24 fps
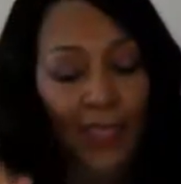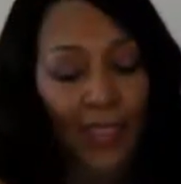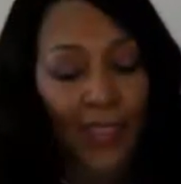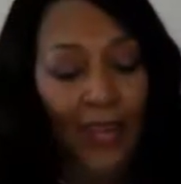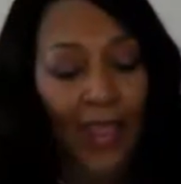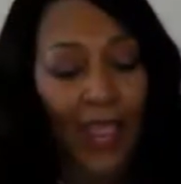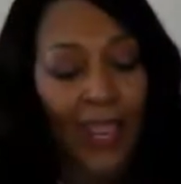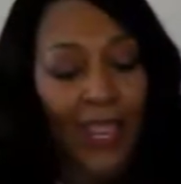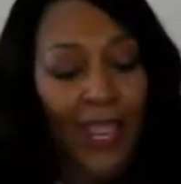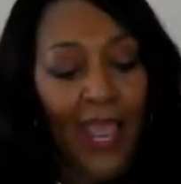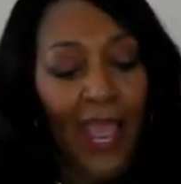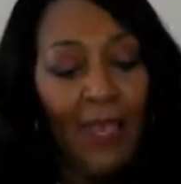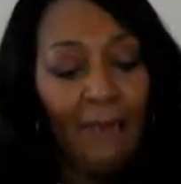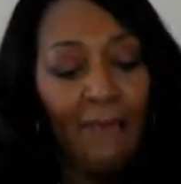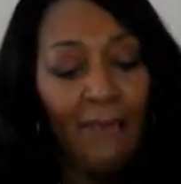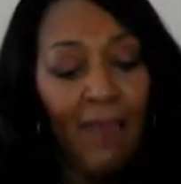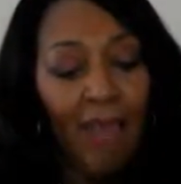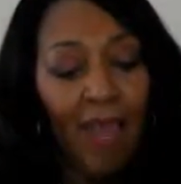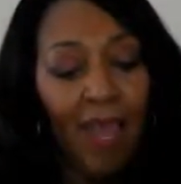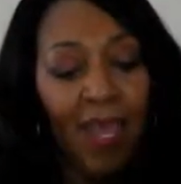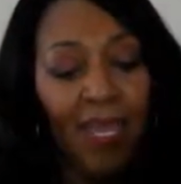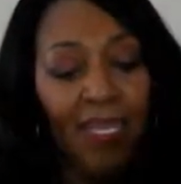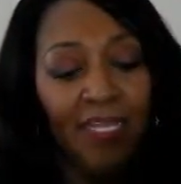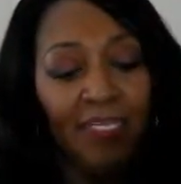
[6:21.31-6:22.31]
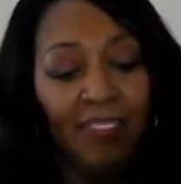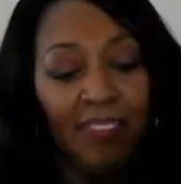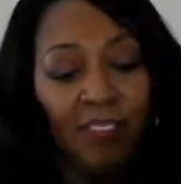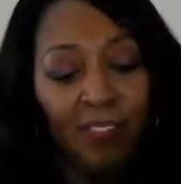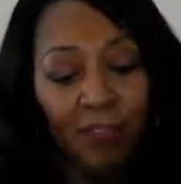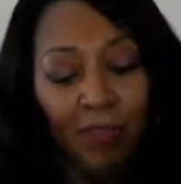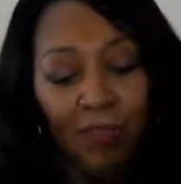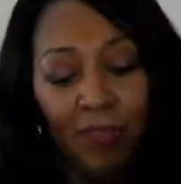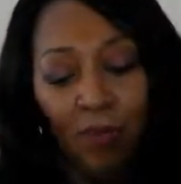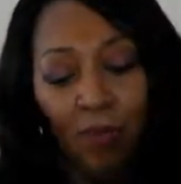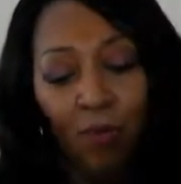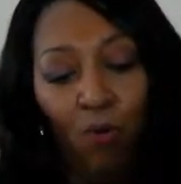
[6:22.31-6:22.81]
And I got mine
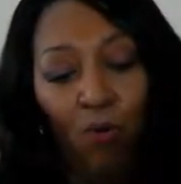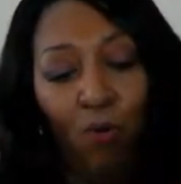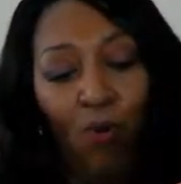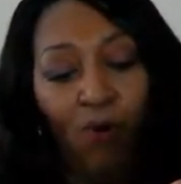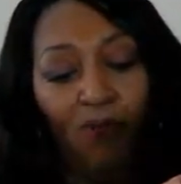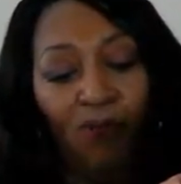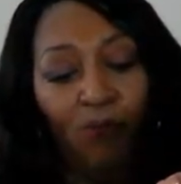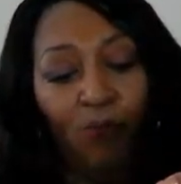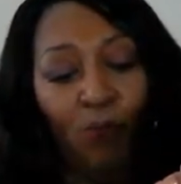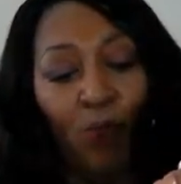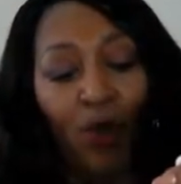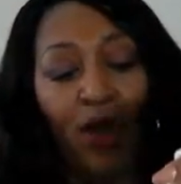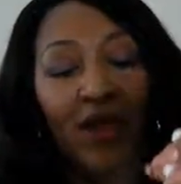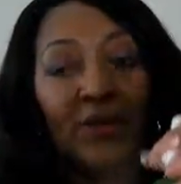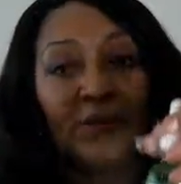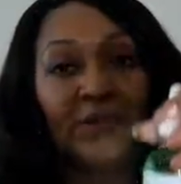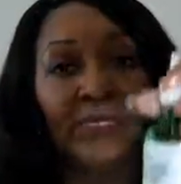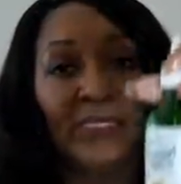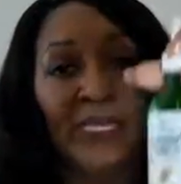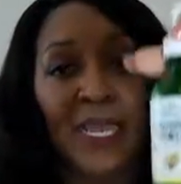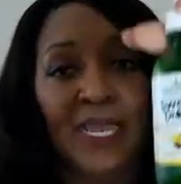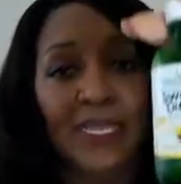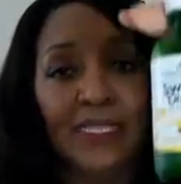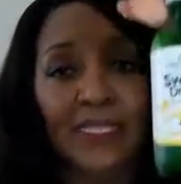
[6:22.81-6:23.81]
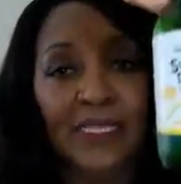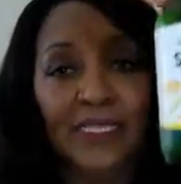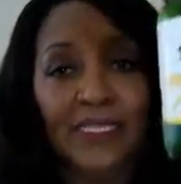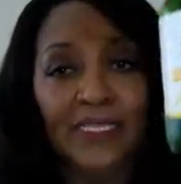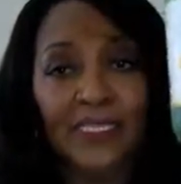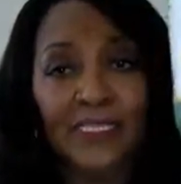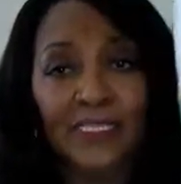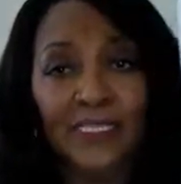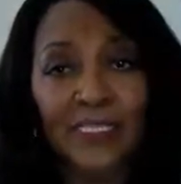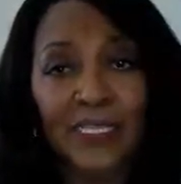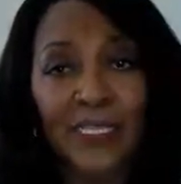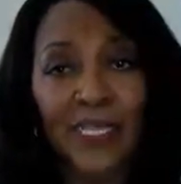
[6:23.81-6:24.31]
off a website.
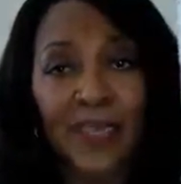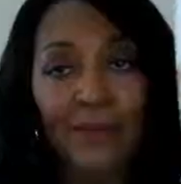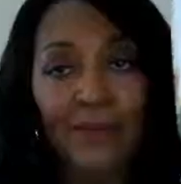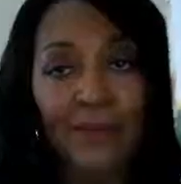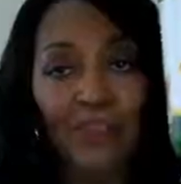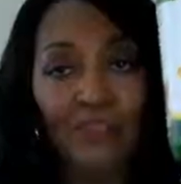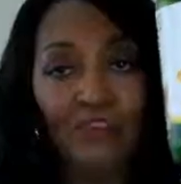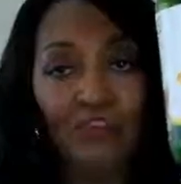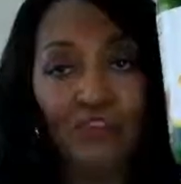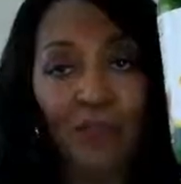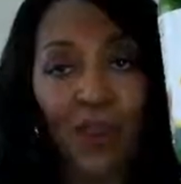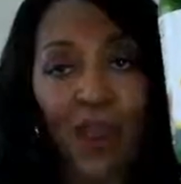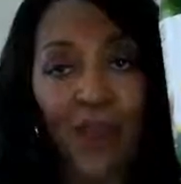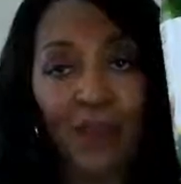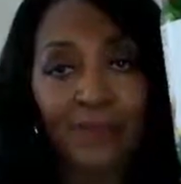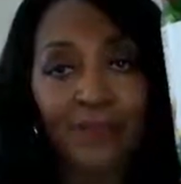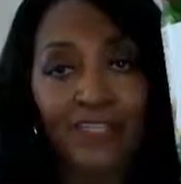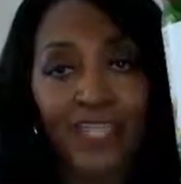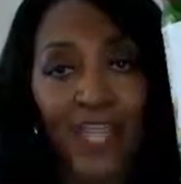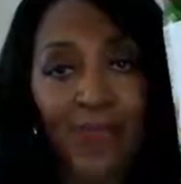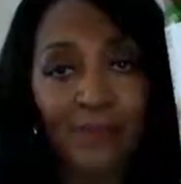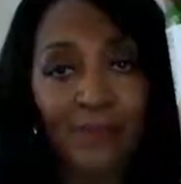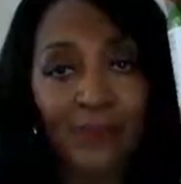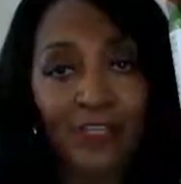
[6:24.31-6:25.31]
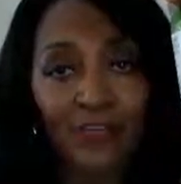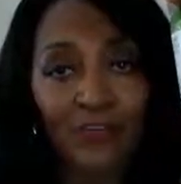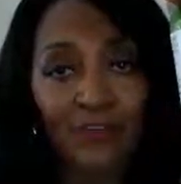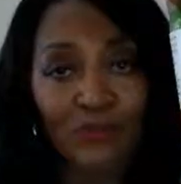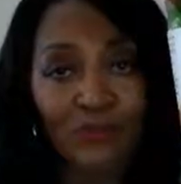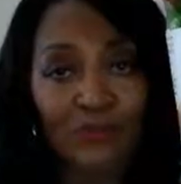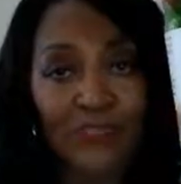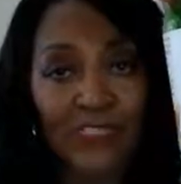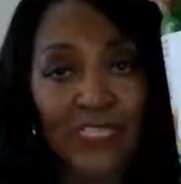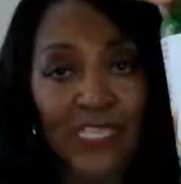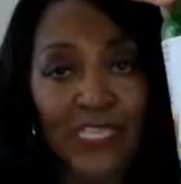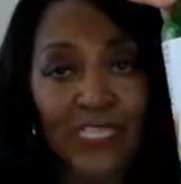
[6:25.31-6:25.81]
This is lemon drops. I would
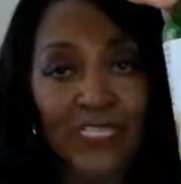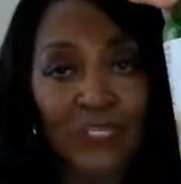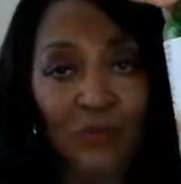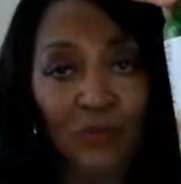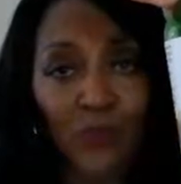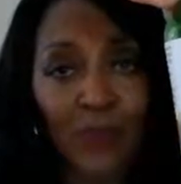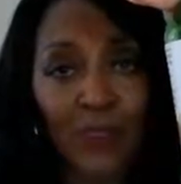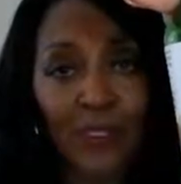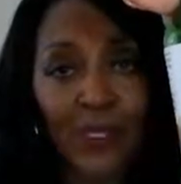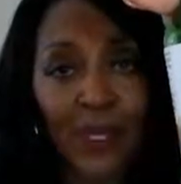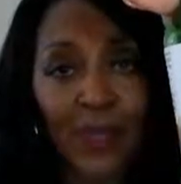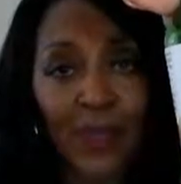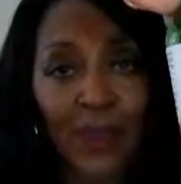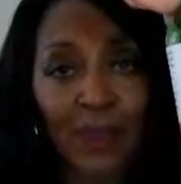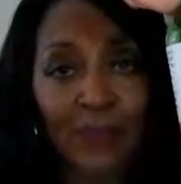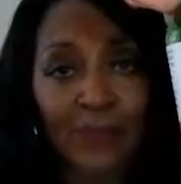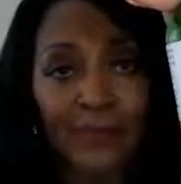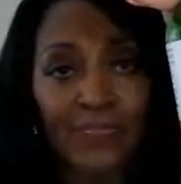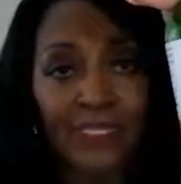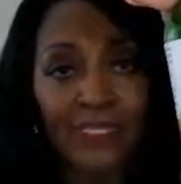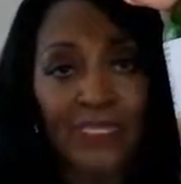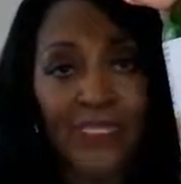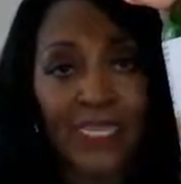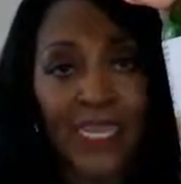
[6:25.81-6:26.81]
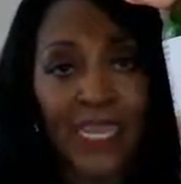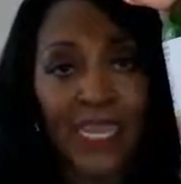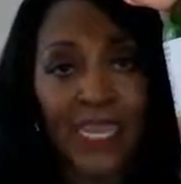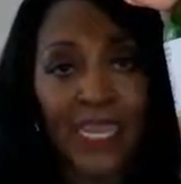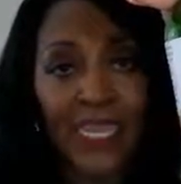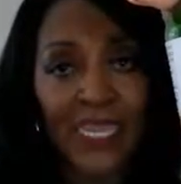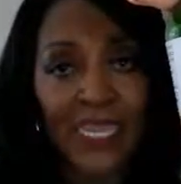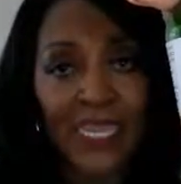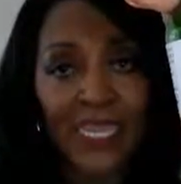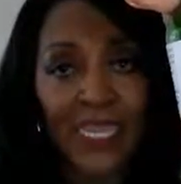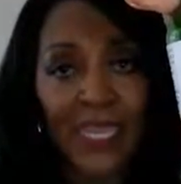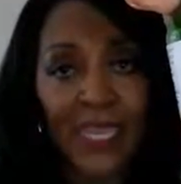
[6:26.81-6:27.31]
use this with
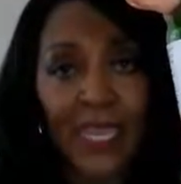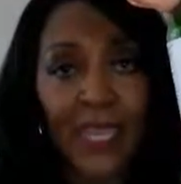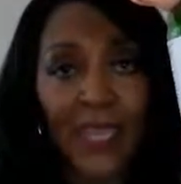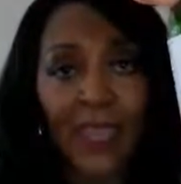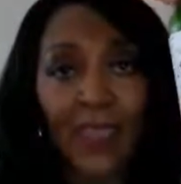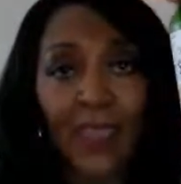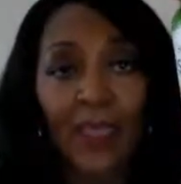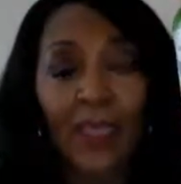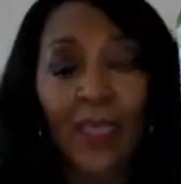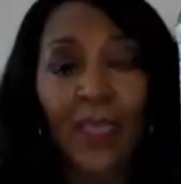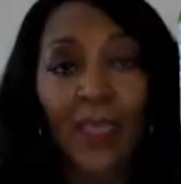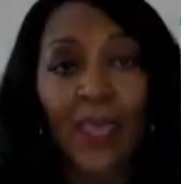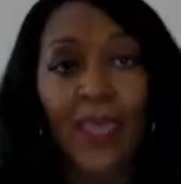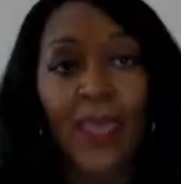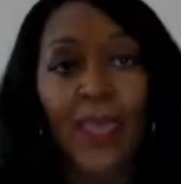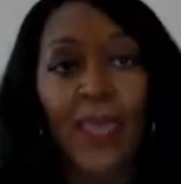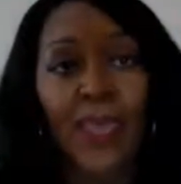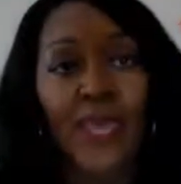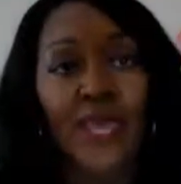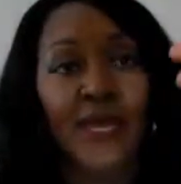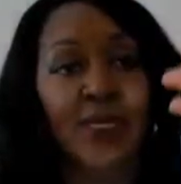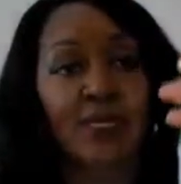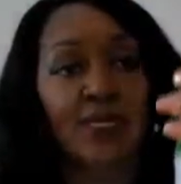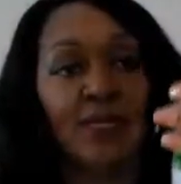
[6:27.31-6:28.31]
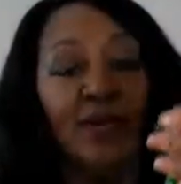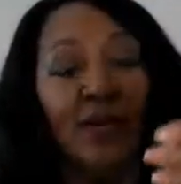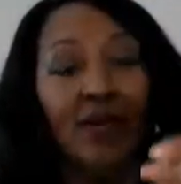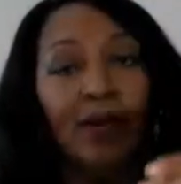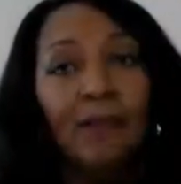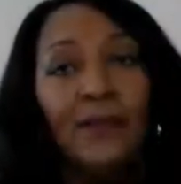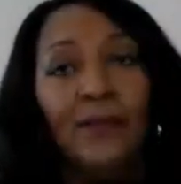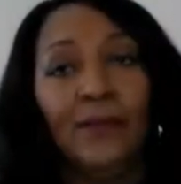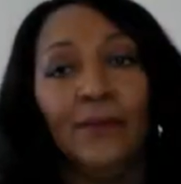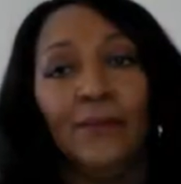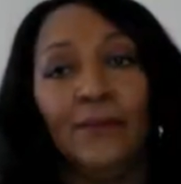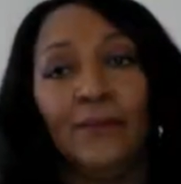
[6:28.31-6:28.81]
tea. And
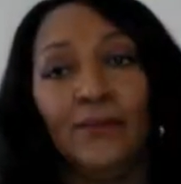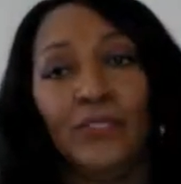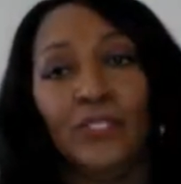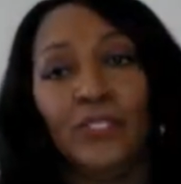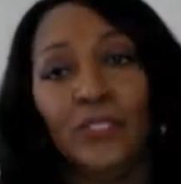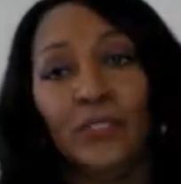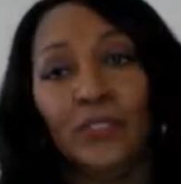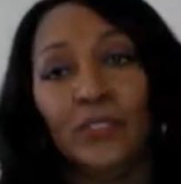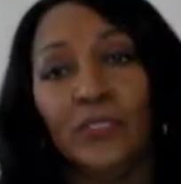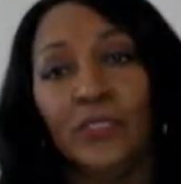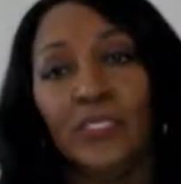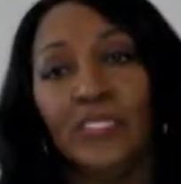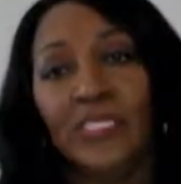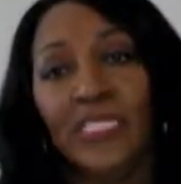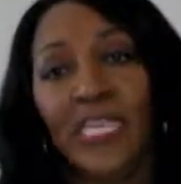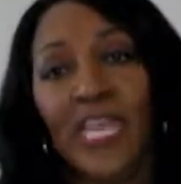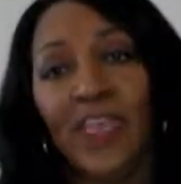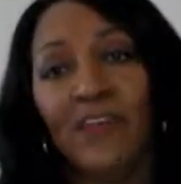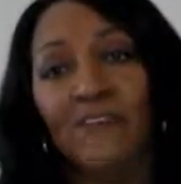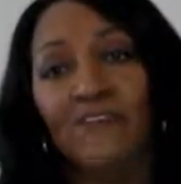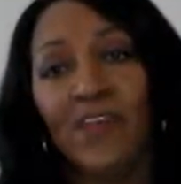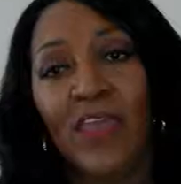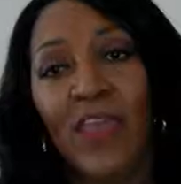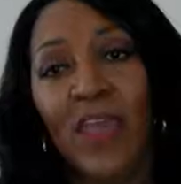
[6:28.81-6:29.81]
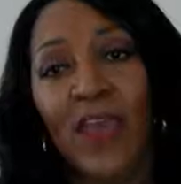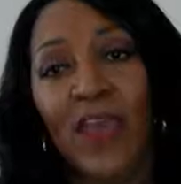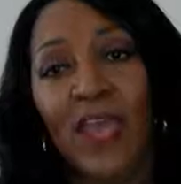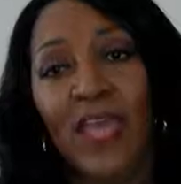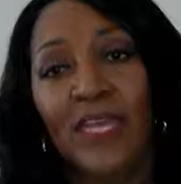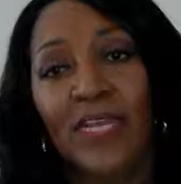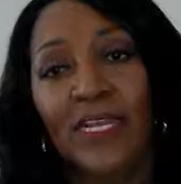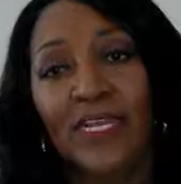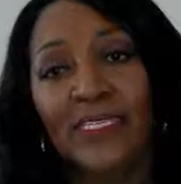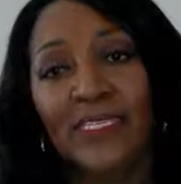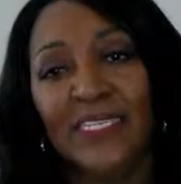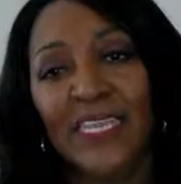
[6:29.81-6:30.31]

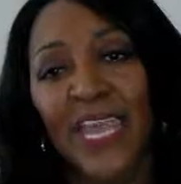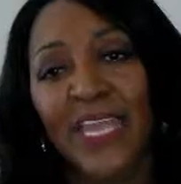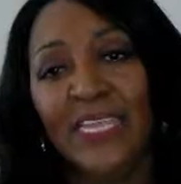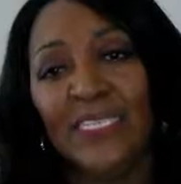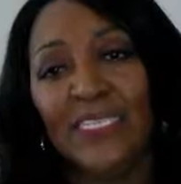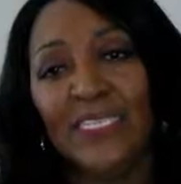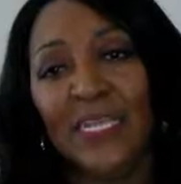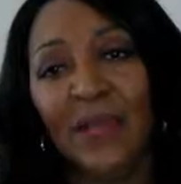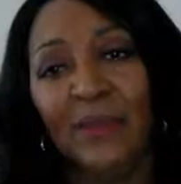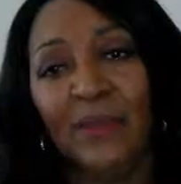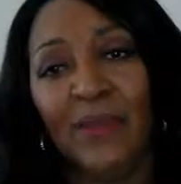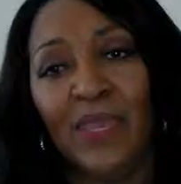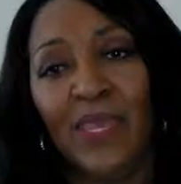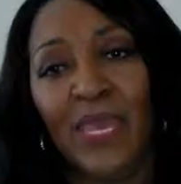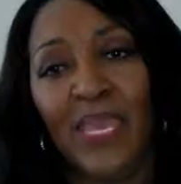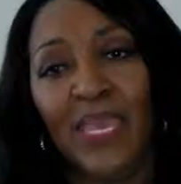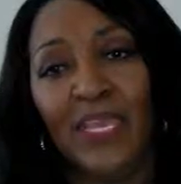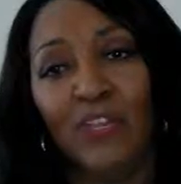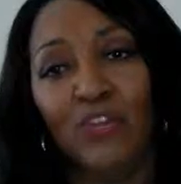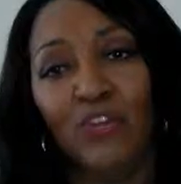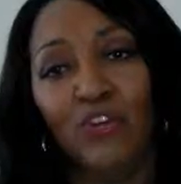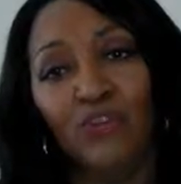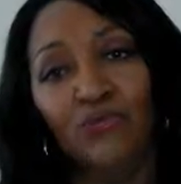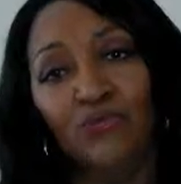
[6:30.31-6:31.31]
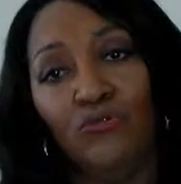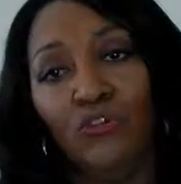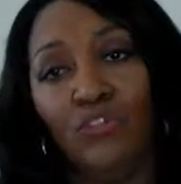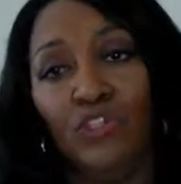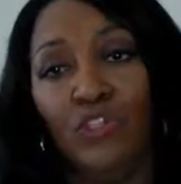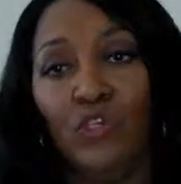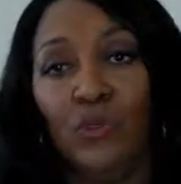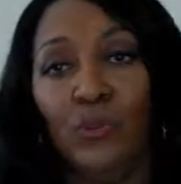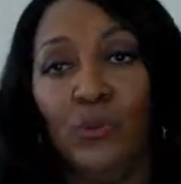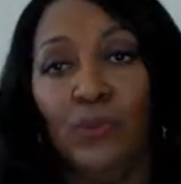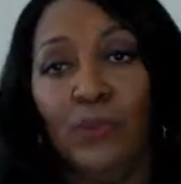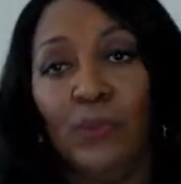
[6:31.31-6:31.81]
stevia, it takes some getting
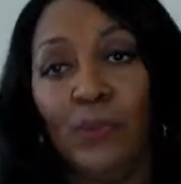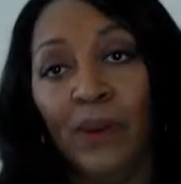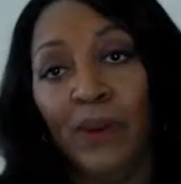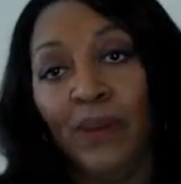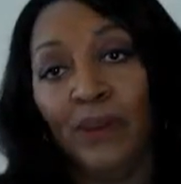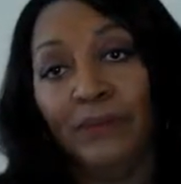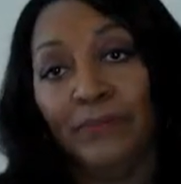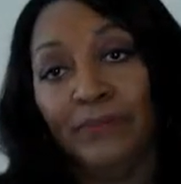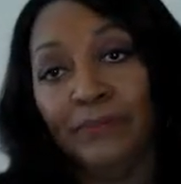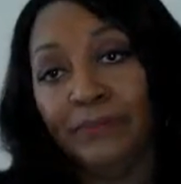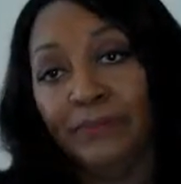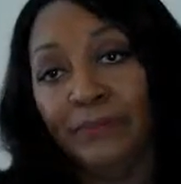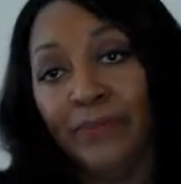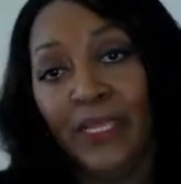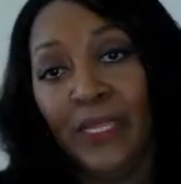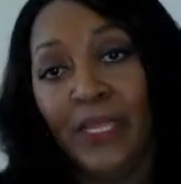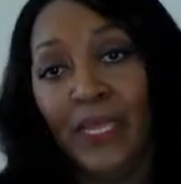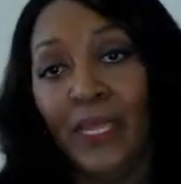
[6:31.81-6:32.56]
used to, but